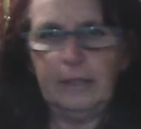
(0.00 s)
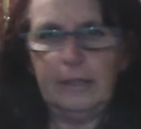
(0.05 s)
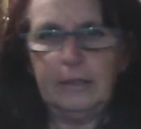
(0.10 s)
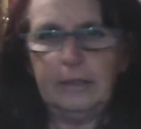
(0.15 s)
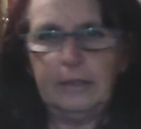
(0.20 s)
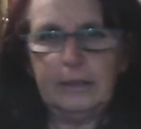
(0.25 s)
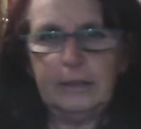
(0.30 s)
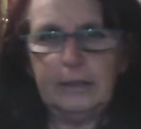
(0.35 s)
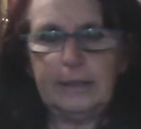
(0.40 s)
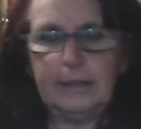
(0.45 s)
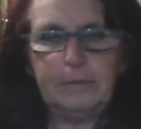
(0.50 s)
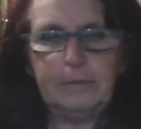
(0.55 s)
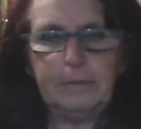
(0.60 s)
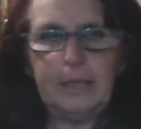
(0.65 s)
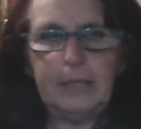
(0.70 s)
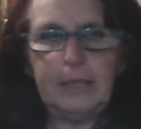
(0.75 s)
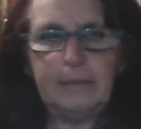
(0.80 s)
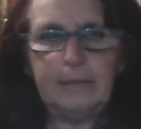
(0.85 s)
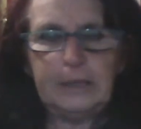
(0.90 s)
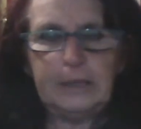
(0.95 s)

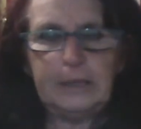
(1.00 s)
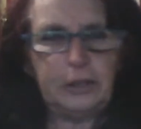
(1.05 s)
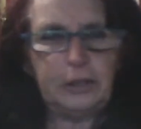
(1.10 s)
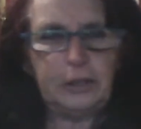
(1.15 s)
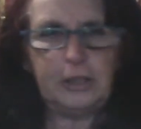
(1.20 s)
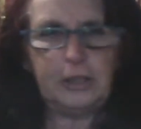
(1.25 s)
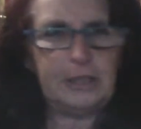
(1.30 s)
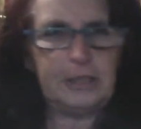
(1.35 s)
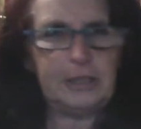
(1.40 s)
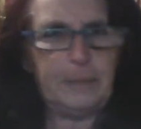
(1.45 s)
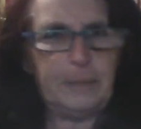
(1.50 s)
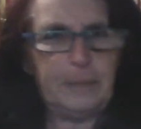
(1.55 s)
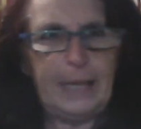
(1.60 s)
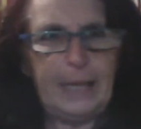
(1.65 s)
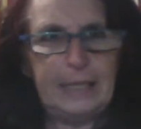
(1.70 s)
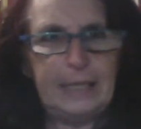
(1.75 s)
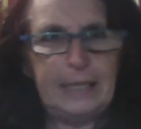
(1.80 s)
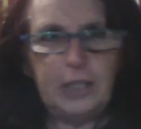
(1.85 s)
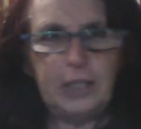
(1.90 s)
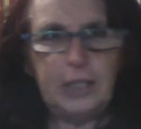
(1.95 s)
Sometimes it's just a
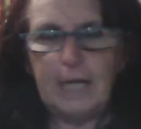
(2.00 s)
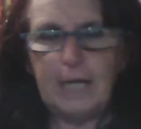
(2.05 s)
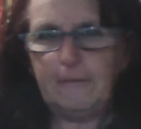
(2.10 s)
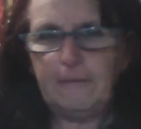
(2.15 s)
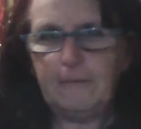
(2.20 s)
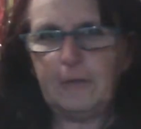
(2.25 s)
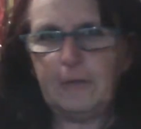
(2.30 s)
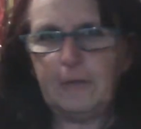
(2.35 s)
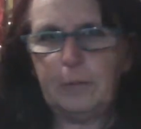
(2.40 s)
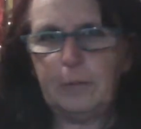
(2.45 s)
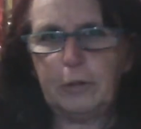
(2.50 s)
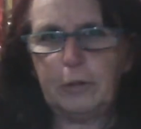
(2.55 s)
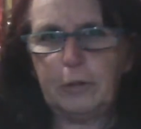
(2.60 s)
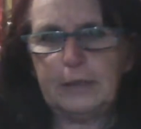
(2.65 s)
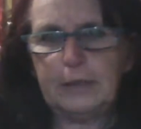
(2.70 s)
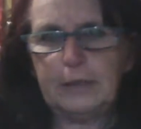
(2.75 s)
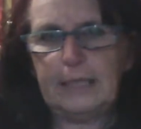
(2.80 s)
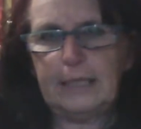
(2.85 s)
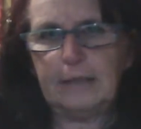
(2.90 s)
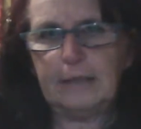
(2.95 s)
bad year for a
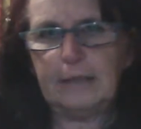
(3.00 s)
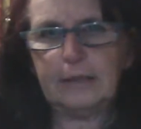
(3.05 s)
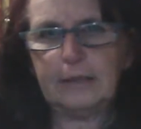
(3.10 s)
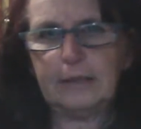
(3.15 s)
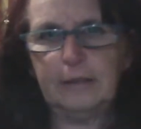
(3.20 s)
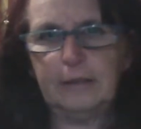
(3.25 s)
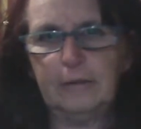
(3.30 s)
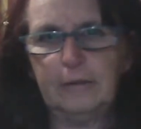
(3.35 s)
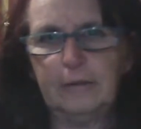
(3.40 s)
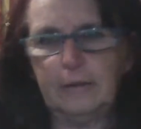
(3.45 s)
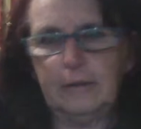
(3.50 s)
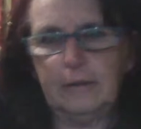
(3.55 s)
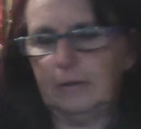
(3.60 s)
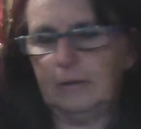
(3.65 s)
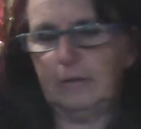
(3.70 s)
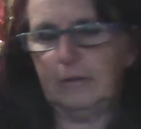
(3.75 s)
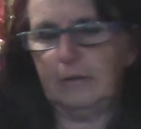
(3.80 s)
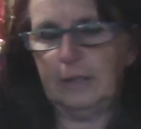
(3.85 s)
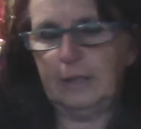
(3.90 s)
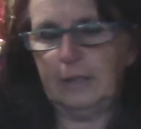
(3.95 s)
product
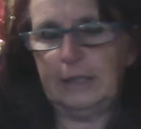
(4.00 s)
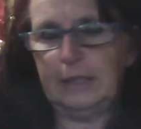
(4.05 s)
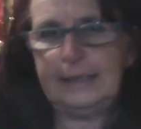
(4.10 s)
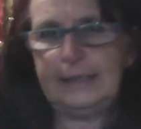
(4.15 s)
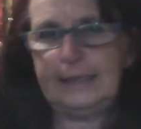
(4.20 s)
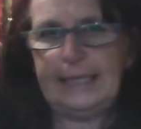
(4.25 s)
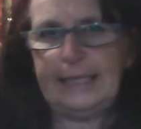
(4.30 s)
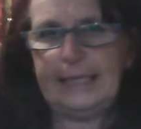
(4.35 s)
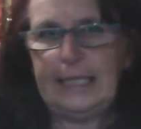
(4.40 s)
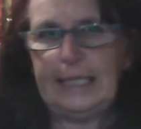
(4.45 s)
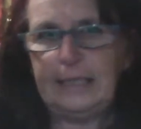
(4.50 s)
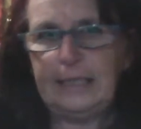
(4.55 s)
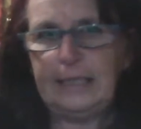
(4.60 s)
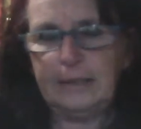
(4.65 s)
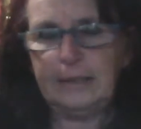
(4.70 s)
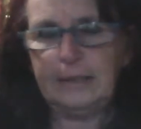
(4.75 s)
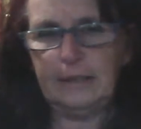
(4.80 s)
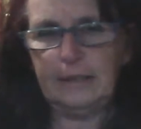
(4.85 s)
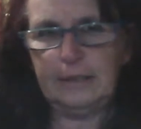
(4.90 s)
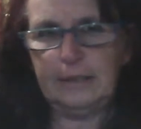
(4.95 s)
or a seed,
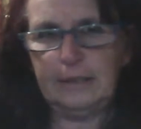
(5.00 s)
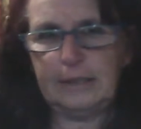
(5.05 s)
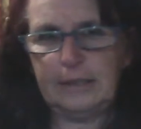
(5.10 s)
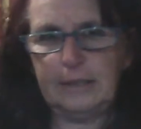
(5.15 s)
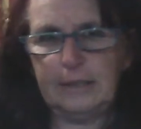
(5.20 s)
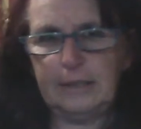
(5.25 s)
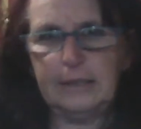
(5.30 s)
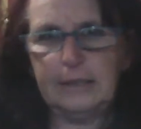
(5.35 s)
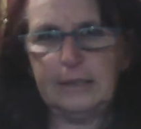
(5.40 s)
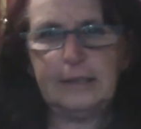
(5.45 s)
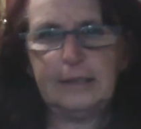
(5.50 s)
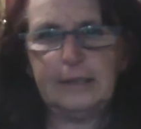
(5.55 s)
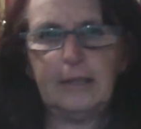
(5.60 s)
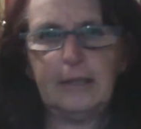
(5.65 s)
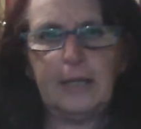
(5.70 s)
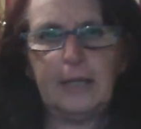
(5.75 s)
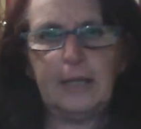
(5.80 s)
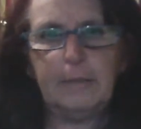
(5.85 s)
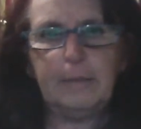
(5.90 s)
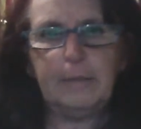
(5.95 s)
a certain
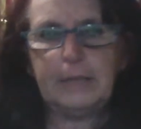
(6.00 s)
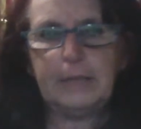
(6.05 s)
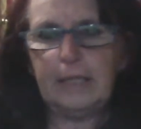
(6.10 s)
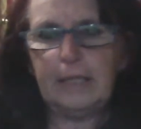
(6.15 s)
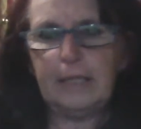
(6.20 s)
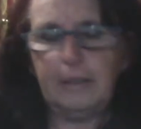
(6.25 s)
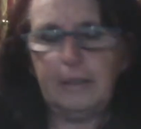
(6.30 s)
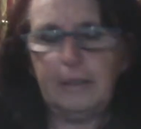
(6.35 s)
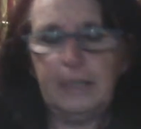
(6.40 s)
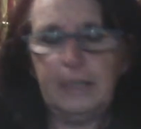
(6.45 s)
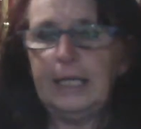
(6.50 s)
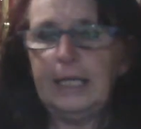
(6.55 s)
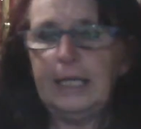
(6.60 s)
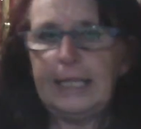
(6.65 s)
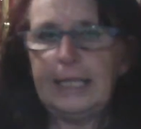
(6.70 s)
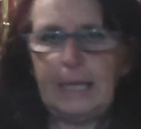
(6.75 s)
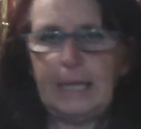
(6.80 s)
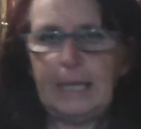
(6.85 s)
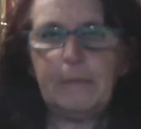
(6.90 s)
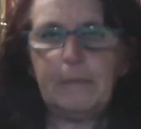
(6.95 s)
type. So
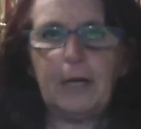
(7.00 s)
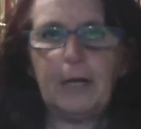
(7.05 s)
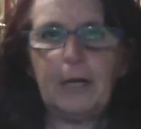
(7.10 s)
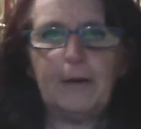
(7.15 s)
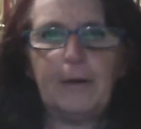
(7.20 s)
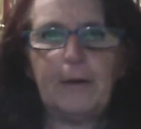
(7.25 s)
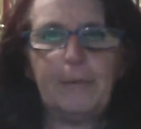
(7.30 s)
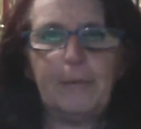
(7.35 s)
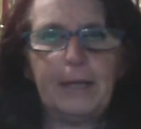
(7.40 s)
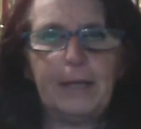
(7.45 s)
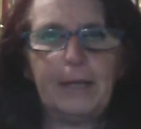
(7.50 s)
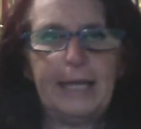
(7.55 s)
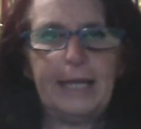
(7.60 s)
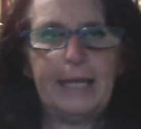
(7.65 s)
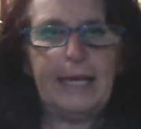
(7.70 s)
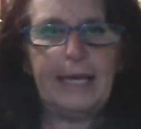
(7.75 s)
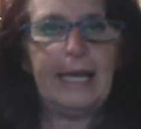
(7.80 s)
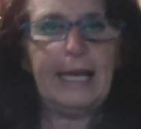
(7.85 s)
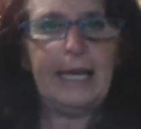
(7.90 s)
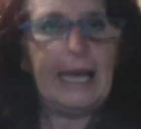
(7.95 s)
keep going with
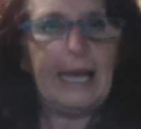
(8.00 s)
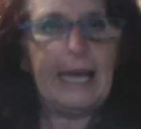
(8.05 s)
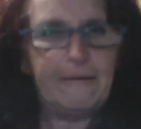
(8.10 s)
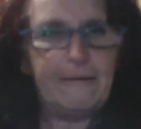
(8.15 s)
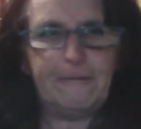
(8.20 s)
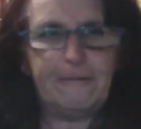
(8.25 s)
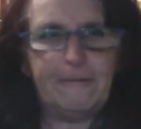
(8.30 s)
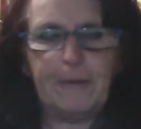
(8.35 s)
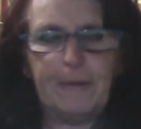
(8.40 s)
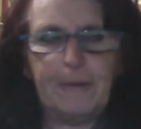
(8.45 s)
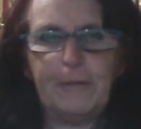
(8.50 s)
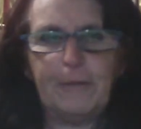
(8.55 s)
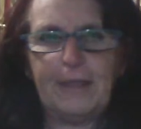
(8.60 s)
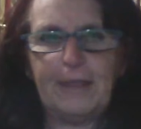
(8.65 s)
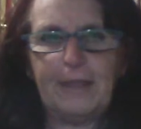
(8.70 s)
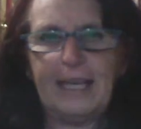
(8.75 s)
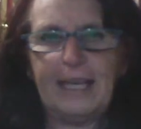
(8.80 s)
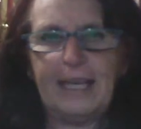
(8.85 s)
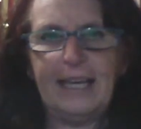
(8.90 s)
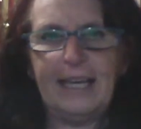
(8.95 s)
it. Have fun
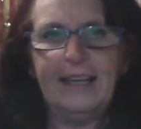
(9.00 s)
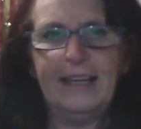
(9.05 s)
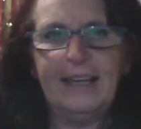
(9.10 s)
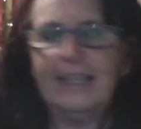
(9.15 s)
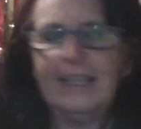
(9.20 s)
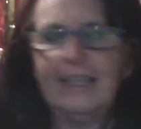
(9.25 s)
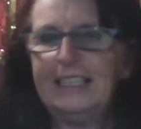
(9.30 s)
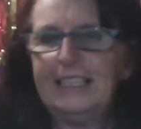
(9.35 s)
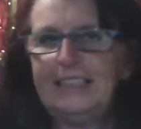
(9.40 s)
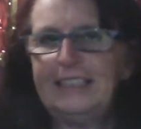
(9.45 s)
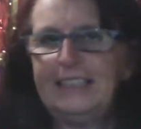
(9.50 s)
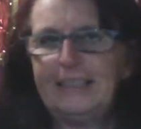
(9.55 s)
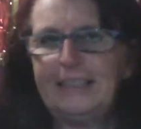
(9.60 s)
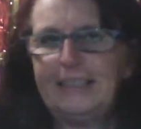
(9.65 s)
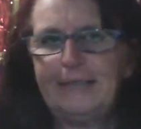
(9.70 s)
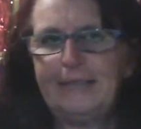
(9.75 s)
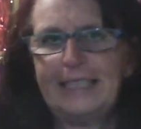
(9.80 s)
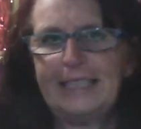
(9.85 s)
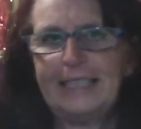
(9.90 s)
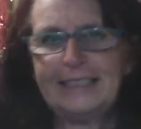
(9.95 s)
with it. And
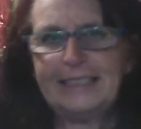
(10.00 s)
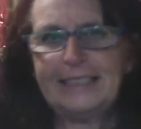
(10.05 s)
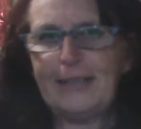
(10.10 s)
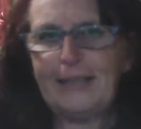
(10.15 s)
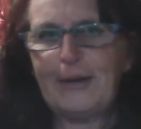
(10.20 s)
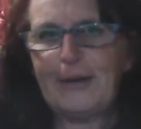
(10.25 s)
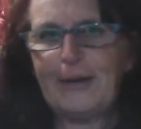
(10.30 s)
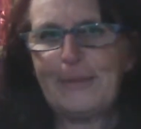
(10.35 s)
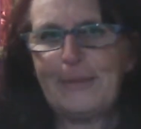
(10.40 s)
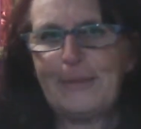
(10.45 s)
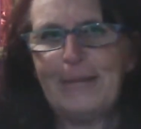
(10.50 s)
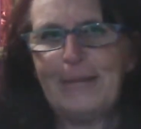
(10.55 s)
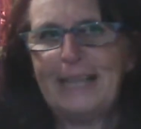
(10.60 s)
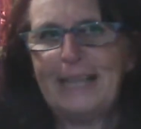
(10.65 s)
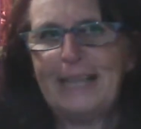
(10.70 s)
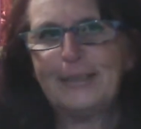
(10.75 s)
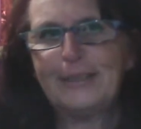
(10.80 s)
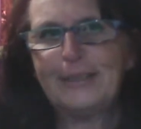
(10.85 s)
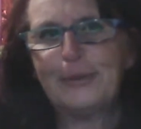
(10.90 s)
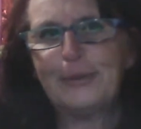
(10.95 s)
until next time,
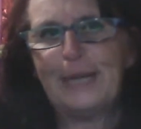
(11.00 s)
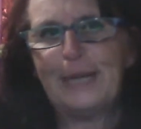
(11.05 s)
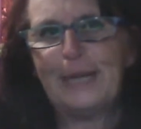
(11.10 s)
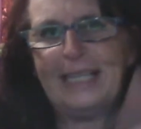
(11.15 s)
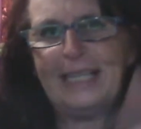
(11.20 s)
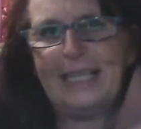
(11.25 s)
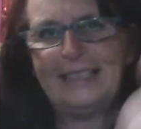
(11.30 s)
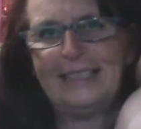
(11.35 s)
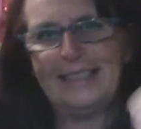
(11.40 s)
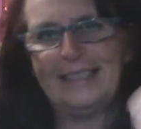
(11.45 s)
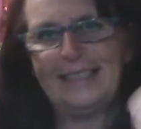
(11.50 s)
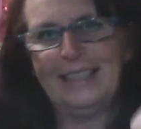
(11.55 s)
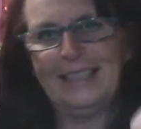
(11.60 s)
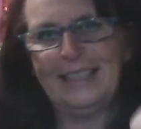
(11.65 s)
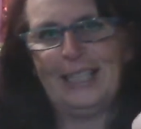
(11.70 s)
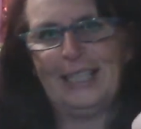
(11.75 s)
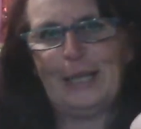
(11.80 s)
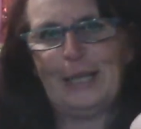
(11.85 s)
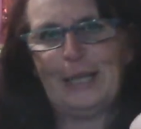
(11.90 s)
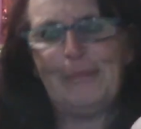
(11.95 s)
as always,
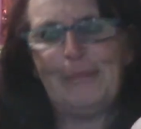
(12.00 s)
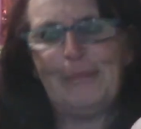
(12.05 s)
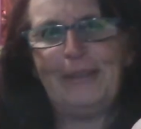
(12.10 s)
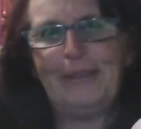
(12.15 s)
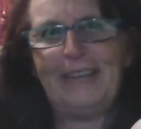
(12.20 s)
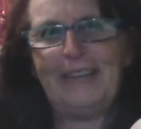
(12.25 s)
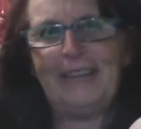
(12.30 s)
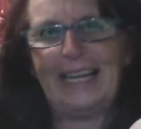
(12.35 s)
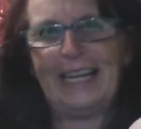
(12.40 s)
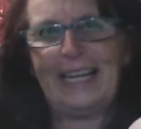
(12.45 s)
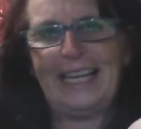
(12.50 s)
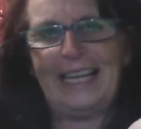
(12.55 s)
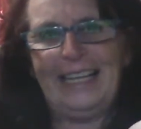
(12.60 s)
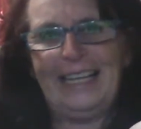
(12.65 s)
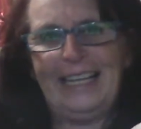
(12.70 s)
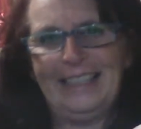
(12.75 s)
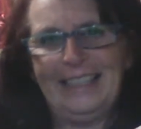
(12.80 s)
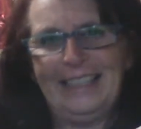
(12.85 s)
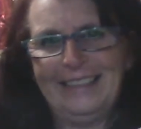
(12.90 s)
Meraki.